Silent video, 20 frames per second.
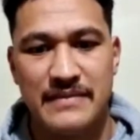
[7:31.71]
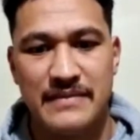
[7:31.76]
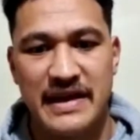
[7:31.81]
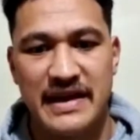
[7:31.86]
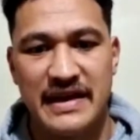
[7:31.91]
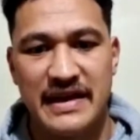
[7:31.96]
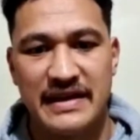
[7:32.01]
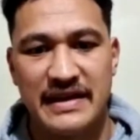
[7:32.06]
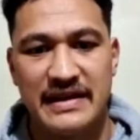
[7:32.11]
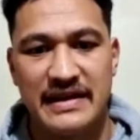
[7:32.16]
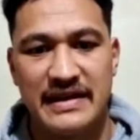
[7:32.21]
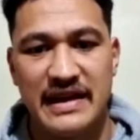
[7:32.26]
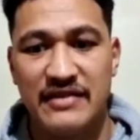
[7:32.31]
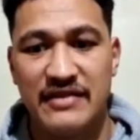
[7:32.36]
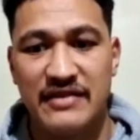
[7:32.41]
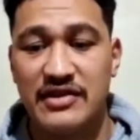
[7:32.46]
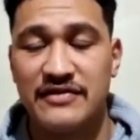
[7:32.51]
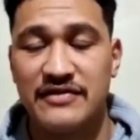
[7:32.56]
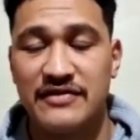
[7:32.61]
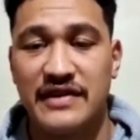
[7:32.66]
And
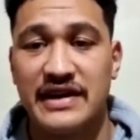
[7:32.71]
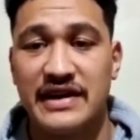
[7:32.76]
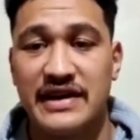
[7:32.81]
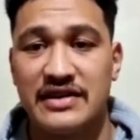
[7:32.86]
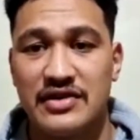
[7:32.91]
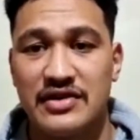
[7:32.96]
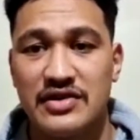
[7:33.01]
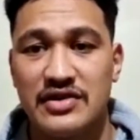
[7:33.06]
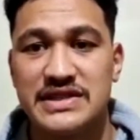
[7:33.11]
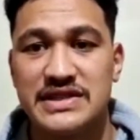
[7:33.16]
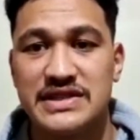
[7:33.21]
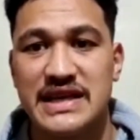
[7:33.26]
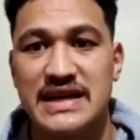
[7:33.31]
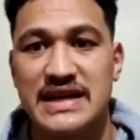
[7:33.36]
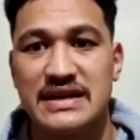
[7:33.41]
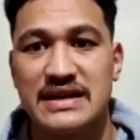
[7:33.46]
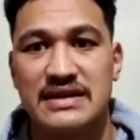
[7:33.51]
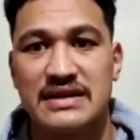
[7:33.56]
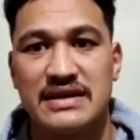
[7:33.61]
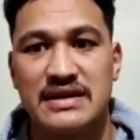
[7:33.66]
every fighter knows that.
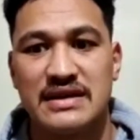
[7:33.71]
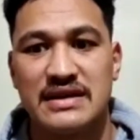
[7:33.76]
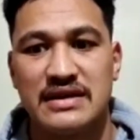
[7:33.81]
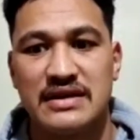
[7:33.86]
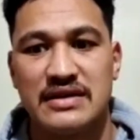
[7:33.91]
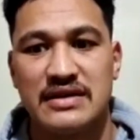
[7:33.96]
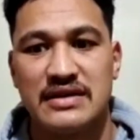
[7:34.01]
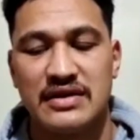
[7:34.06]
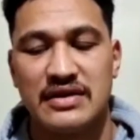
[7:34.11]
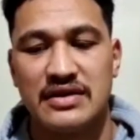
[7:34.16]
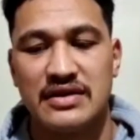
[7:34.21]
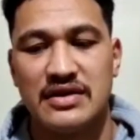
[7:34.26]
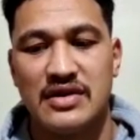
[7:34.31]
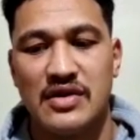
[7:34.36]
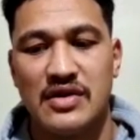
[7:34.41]
You know,